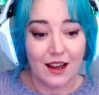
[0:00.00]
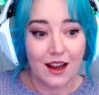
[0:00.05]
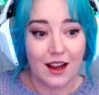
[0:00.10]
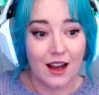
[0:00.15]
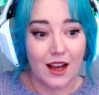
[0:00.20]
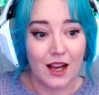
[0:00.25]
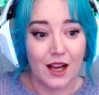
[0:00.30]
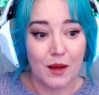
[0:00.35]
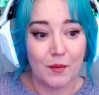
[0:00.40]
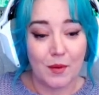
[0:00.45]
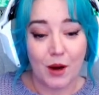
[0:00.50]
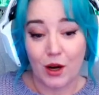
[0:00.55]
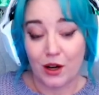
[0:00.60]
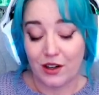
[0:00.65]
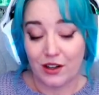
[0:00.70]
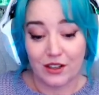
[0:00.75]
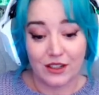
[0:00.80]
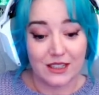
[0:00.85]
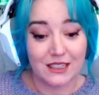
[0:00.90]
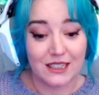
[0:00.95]
Our
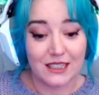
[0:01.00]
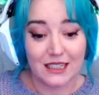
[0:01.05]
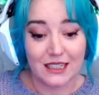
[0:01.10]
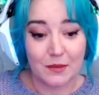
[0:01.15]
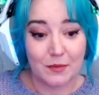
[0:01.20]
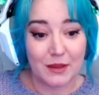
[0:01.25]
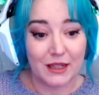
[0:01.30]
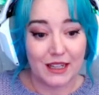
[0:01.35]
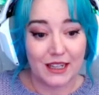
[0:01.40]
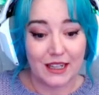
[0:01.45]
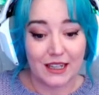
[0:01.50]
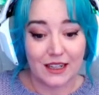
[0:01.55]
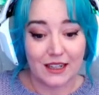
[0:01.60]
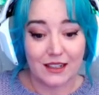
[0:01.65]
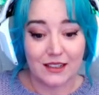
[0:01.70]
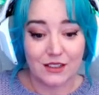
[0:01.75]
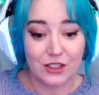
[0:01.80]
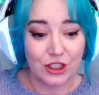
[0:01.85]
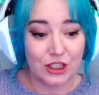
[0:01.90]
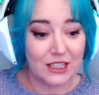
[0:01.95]
girl is sleeping.
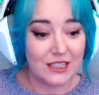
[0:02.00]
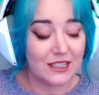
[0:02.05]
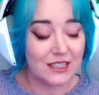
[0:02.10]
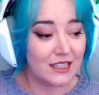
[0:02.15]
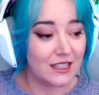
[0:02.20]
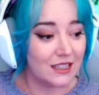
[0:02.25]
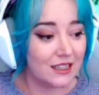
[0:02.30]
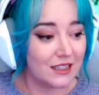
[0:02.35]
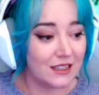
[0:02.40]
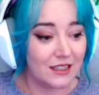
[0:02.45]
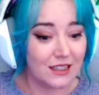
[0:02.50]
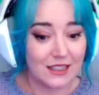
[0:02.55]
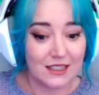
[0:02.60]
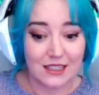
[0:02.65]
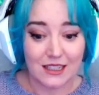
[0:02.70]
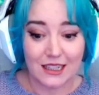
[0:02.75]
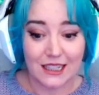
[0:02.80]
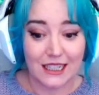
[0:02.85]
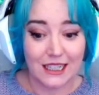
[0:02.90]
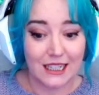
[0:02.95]
Jason is
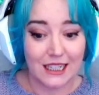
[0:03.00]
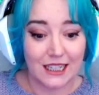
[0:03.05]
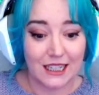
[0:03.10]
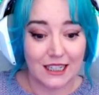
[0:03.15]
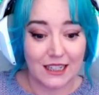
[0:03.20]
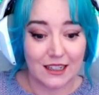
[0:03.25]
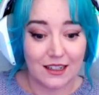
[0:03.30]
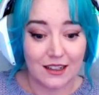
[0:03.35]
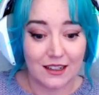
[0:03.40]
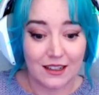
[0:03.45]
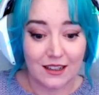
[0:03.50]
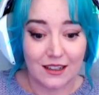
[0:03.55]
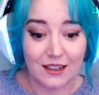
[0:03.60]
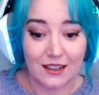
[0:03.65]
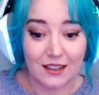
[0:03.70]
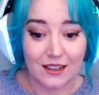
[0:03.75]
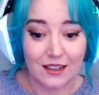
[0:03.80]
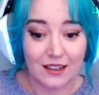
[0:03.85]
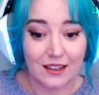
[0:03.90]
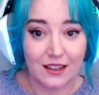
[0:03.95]
cleaning.
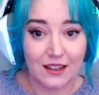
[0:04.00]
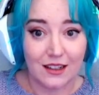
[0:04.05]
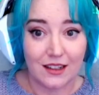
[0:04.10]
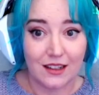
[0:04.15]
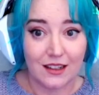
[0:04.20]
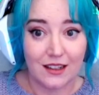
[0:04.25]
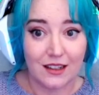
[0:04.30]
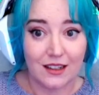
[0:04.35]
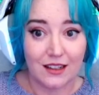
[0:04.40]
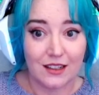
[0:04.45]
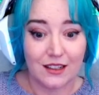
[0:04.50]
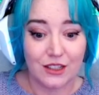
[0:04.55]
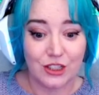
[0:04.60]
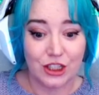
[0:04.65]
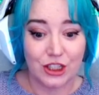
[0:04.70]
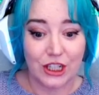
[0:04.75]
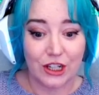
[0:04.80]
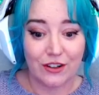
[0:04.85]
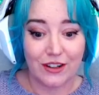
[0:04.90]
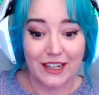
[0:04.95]

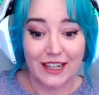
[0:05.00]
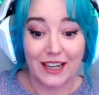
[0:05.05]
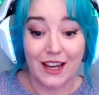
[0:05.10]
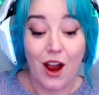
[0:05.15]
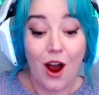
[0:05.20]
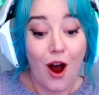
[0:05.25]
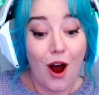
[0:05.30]
Sherry.